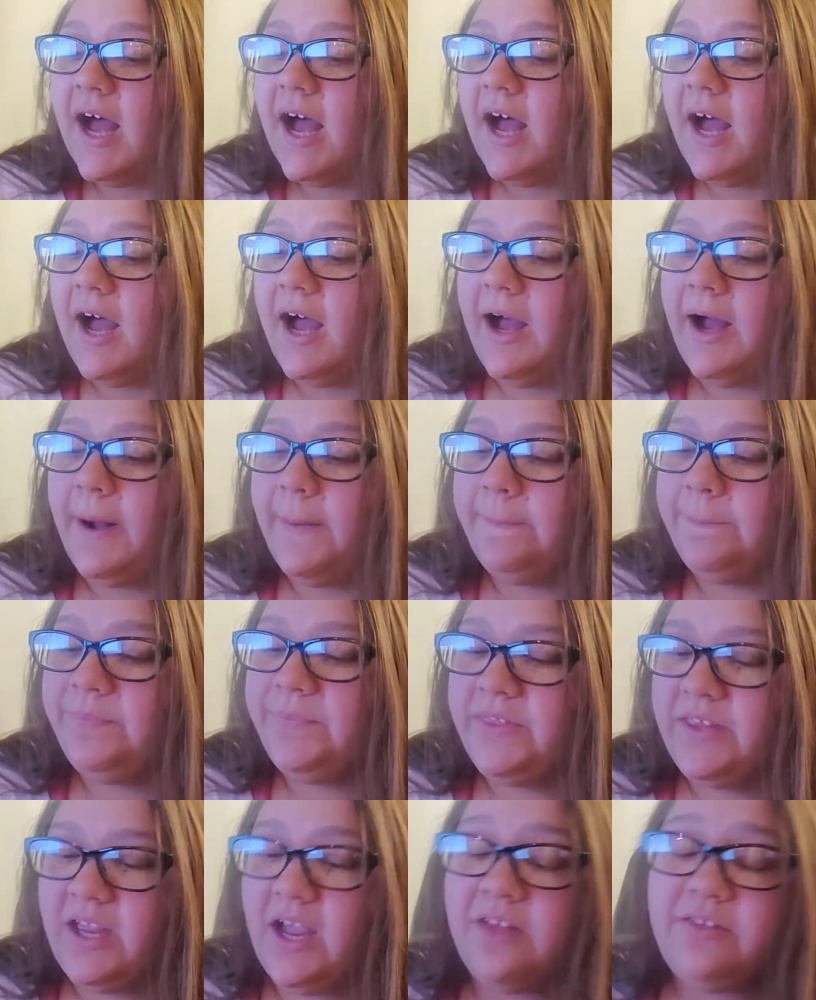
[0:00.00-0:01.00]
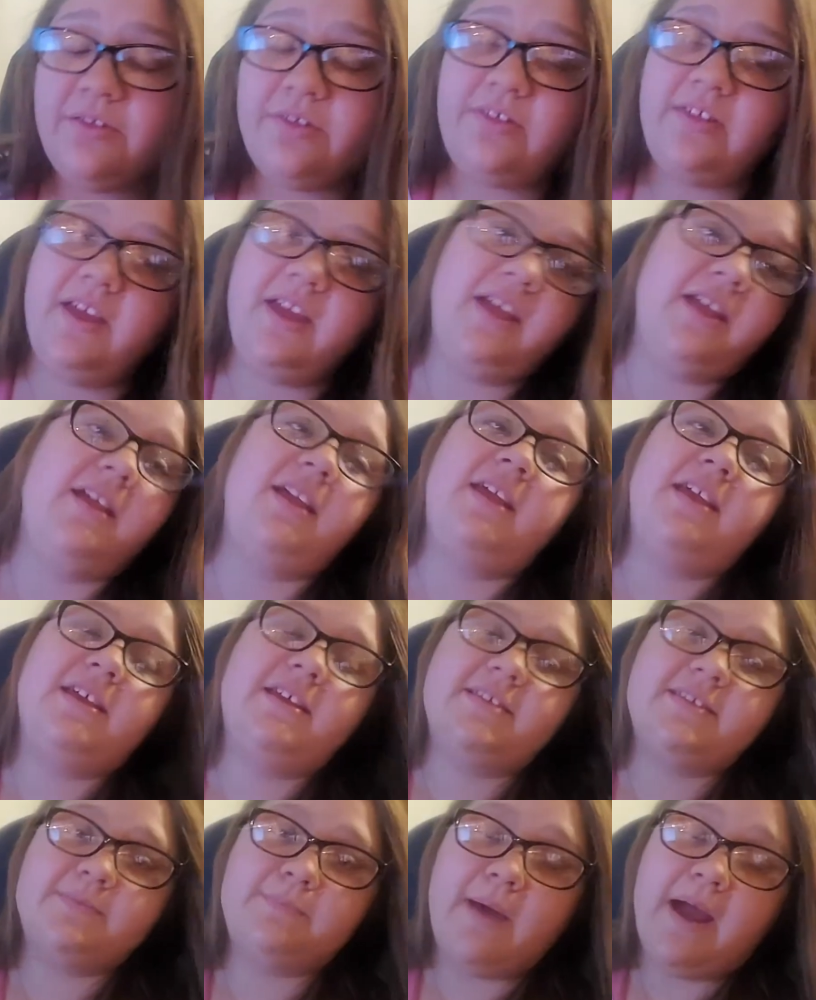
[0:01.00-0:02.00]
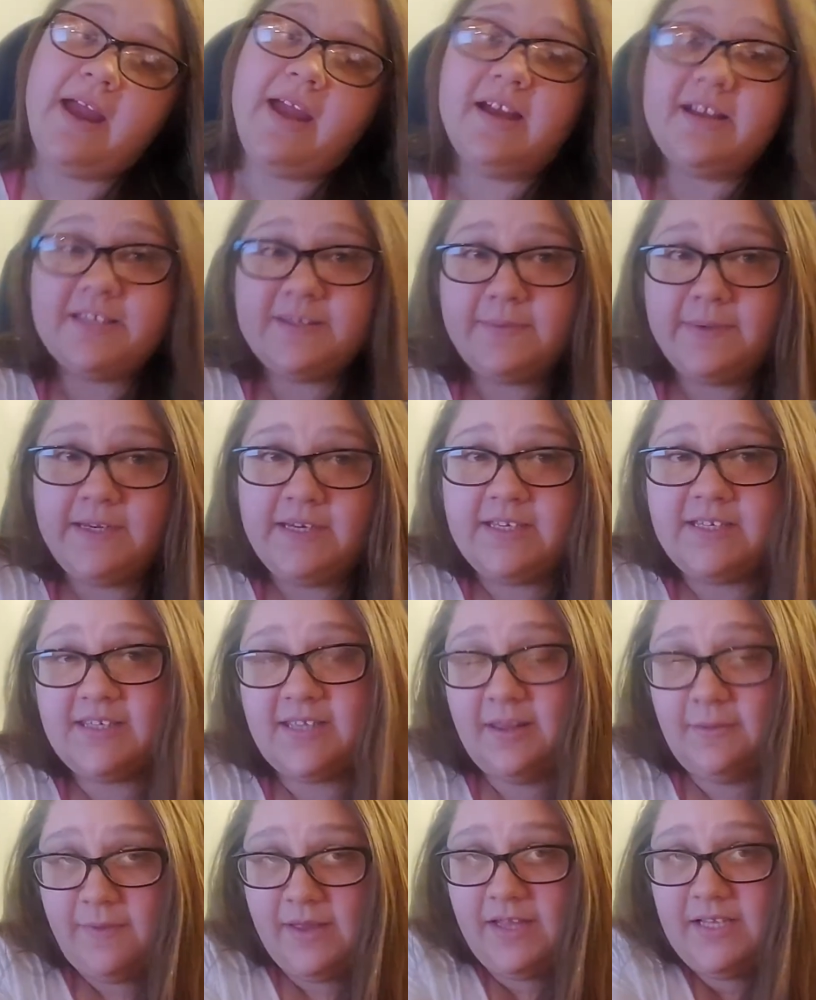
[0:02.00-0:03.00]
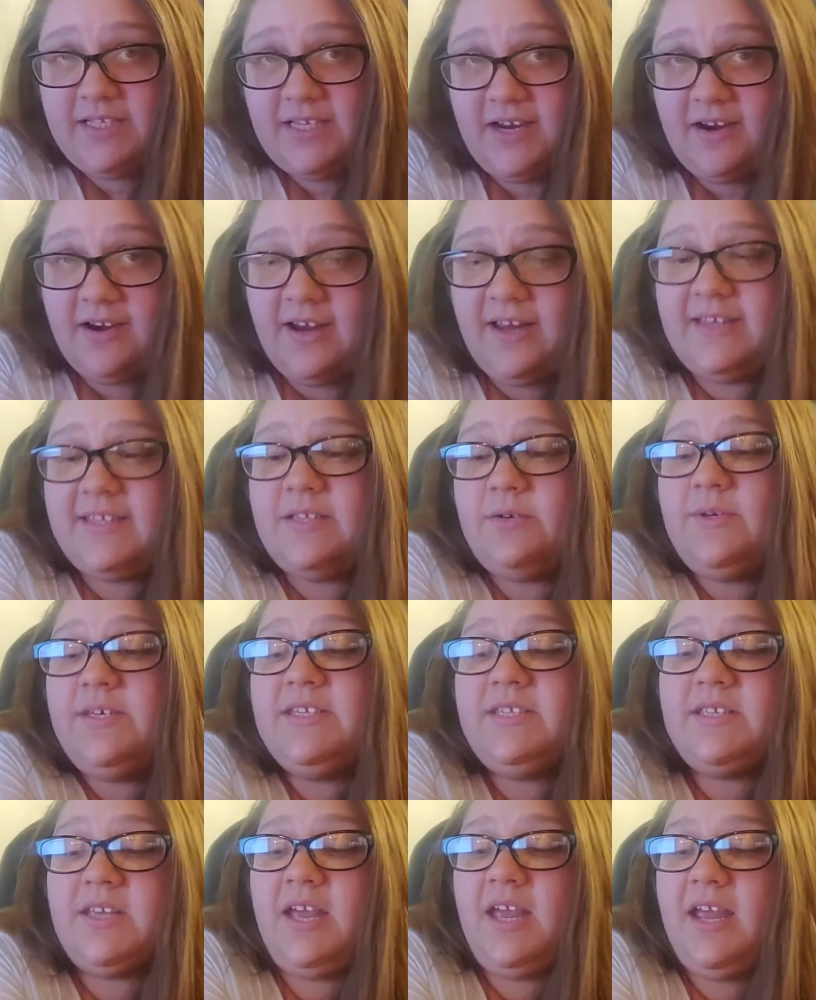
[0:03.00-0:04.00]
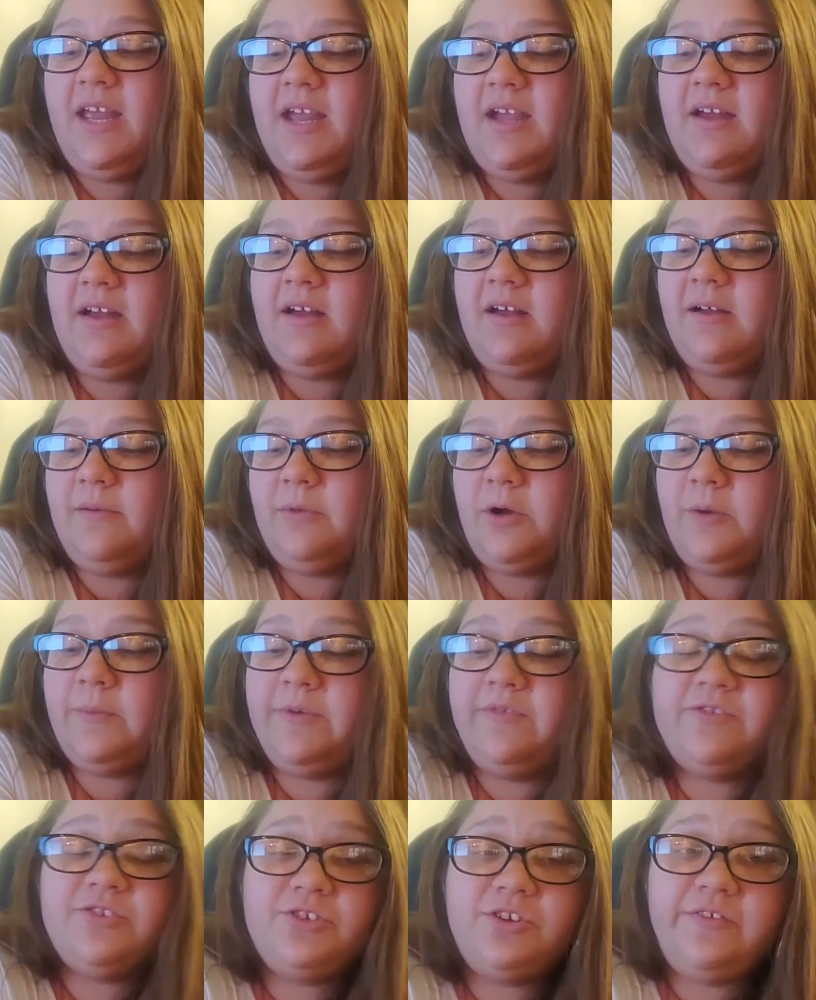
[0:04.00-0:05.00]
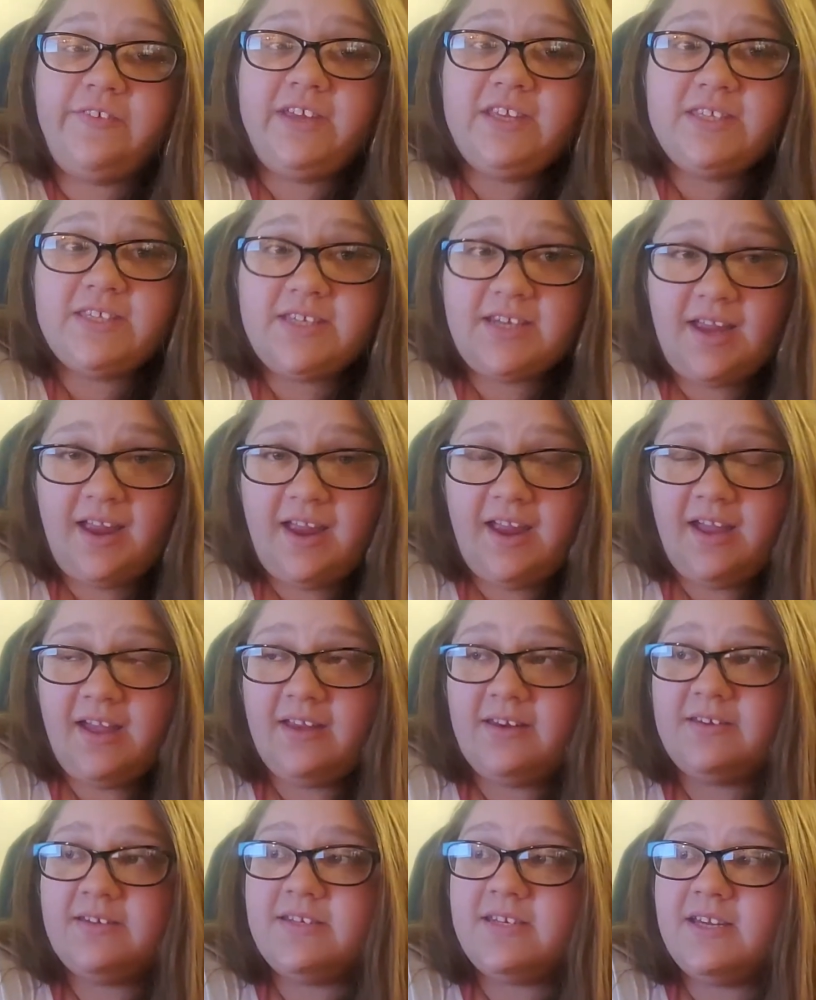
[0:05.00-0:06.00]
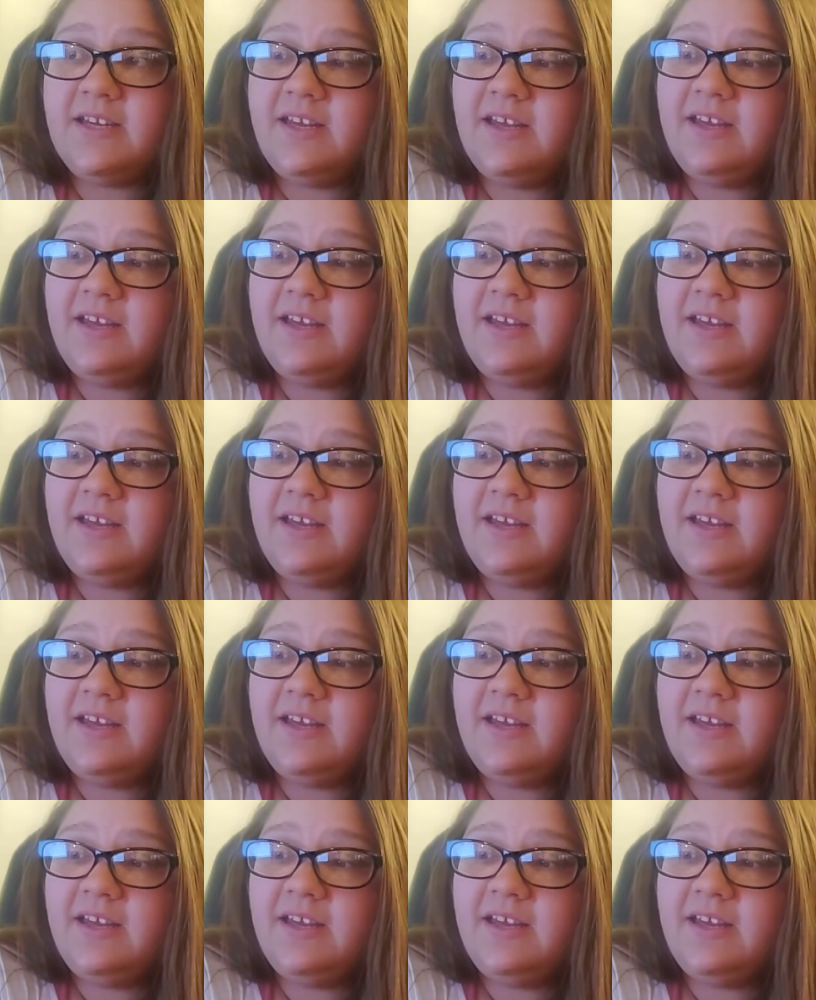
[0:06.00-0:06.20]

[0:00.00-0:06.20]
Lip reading: The other thing is my husband is in the military, so he's a Army reservist, and